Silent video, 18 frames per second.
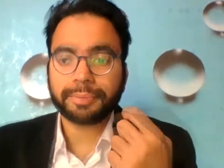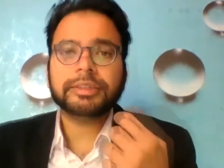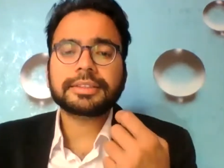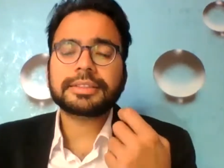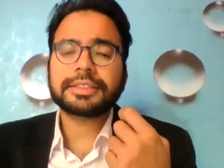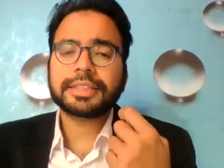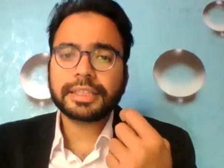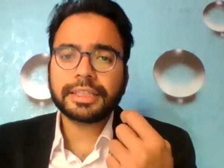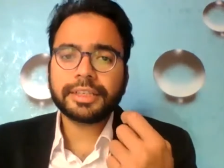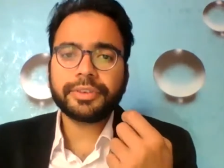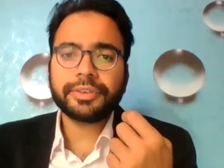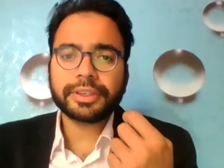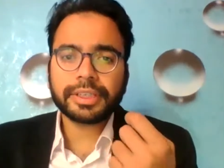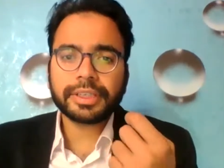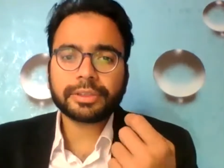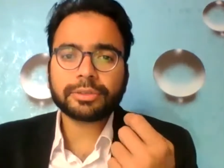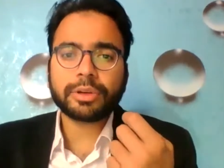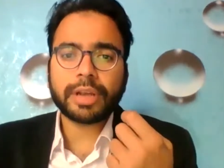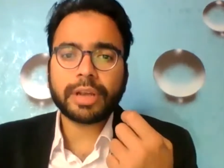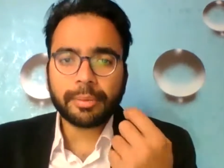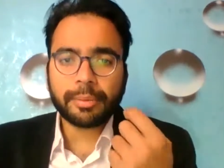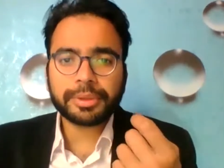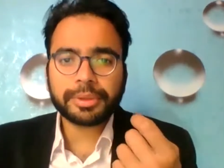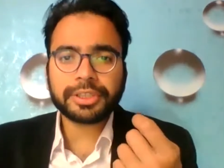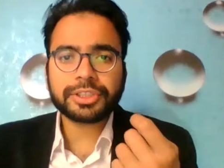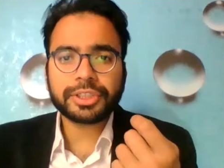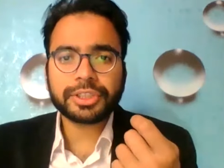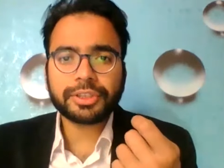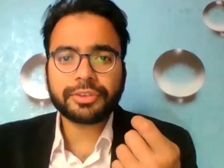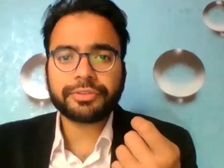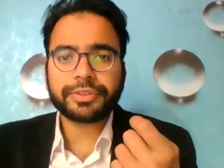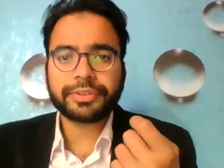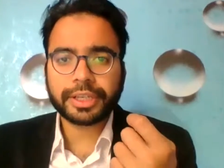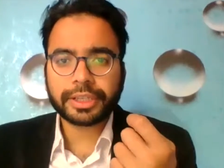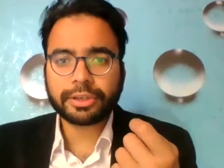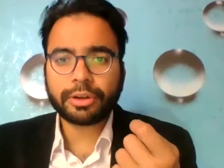The significant collaboration of
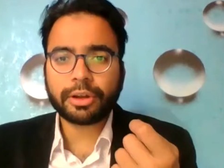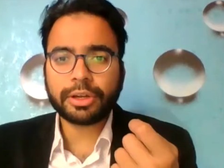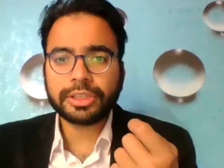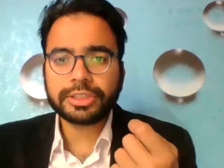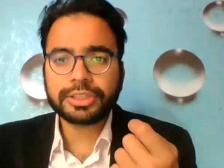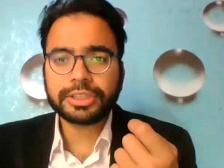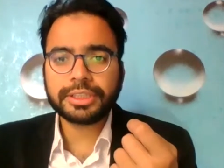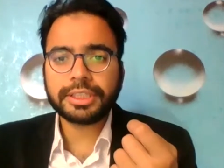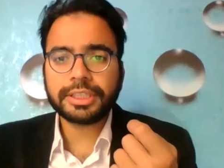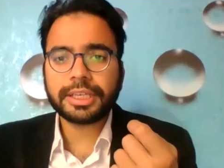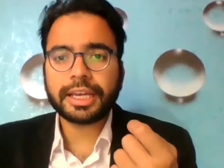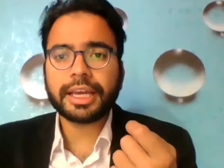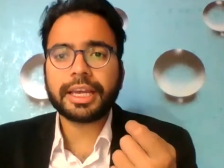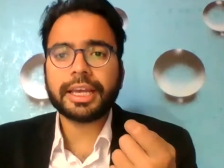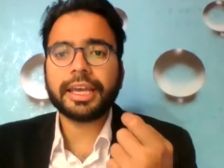technology